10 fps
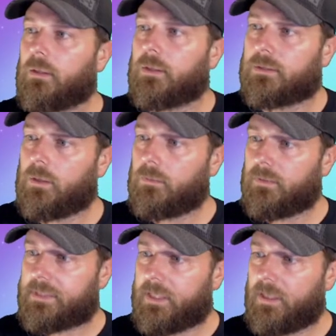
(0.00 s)
So
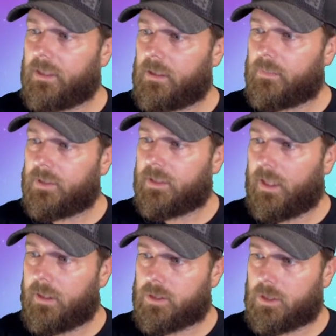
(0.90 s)
let's get in here. I'm going to
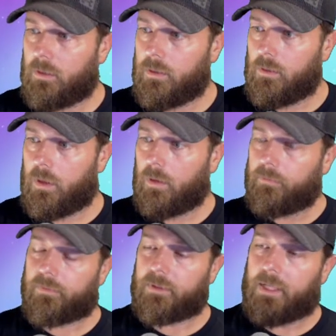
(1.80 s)
kind of show you.
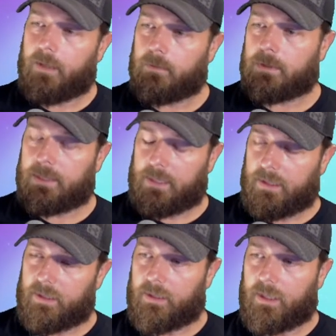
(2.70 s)
Hopefully I will
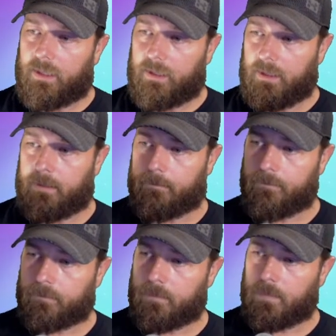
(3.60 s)
land in
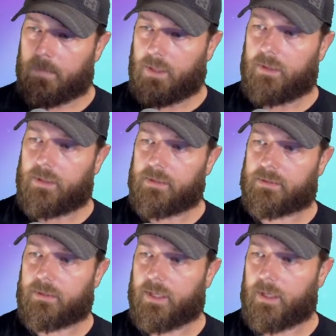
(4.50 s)

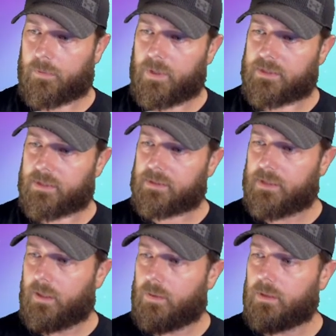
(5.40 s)
these. I got 3 6
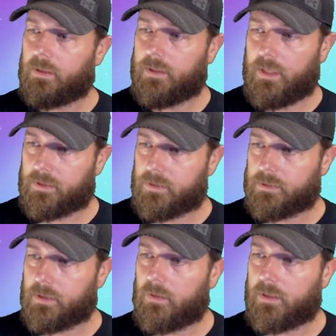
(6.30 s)
hour
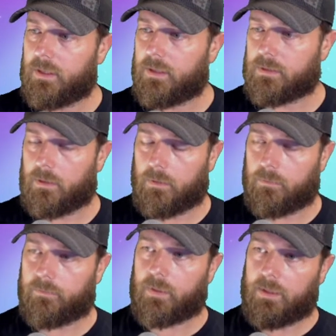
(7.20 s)
Yantras going here. So
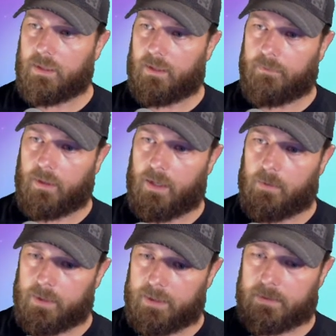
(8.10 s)
hopefully I
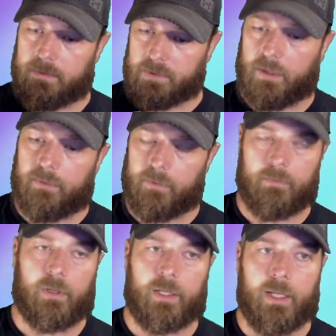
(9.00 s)
will get some stuff that
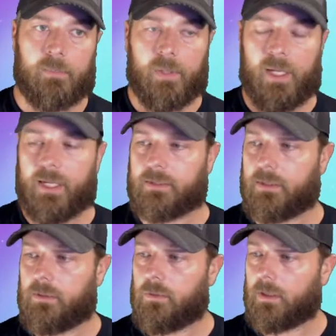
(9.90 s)
I've already got max,
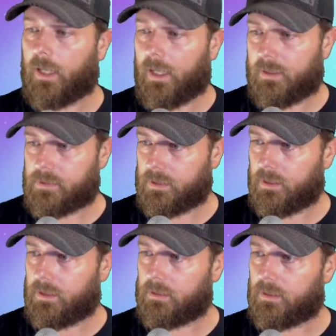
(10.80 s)
and you can kind of
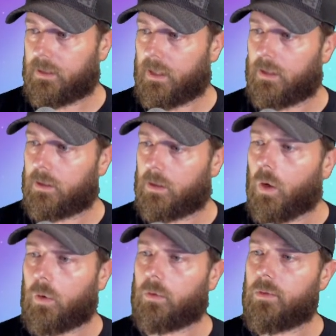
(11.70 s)
see the kind of
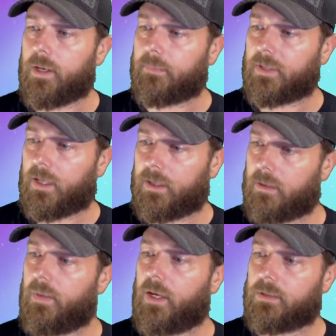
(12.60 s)
gold that I'm talking
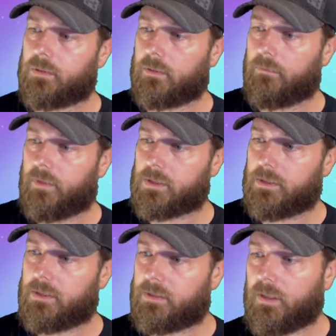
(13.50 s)
about. So you can
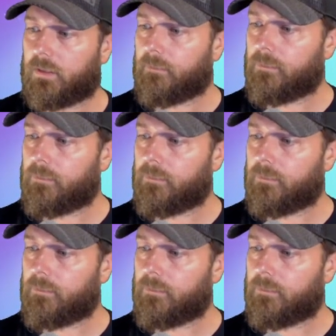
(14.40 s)
visually see it.